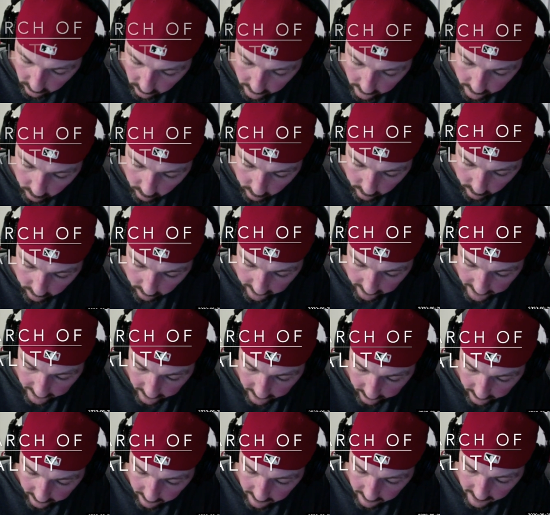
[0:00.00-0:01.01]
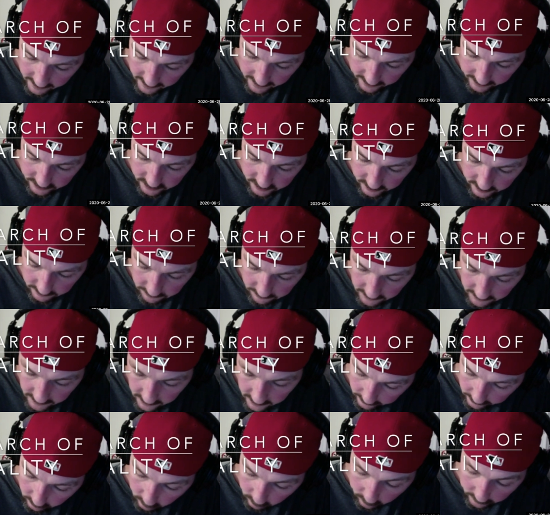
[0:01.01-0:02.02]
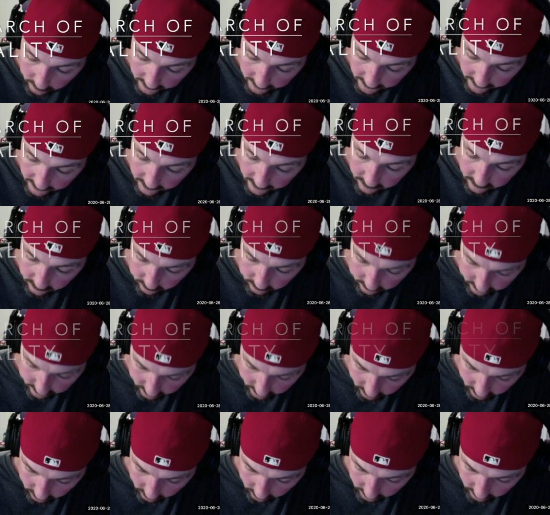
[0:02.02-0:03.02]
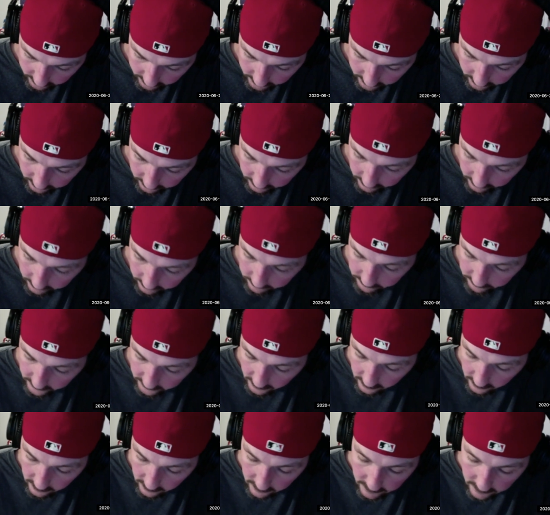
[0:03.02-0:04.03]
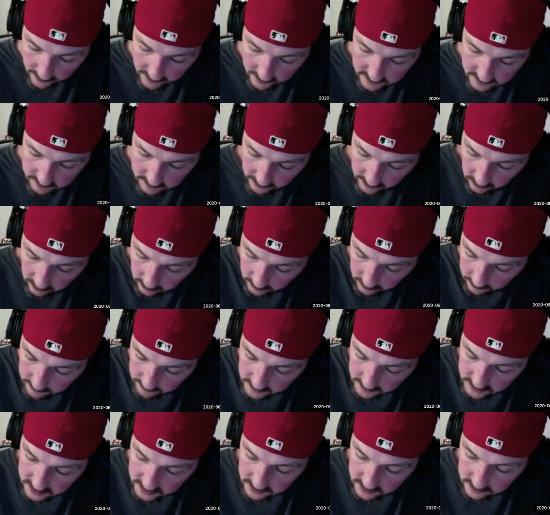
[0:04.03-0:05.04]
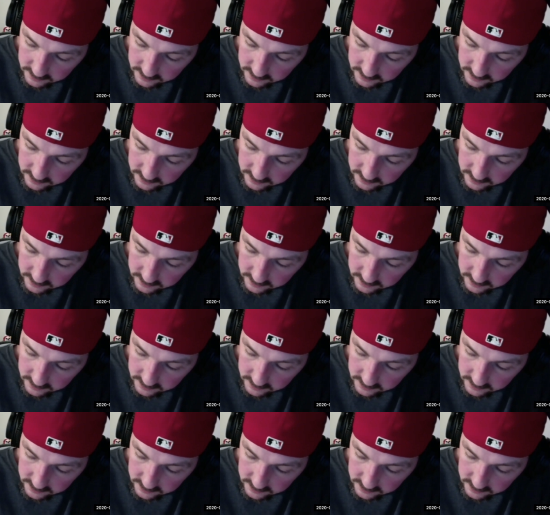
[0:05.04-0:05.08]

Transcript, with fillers: in what reality may actually be, what we can do with our own reality. He has been on a mission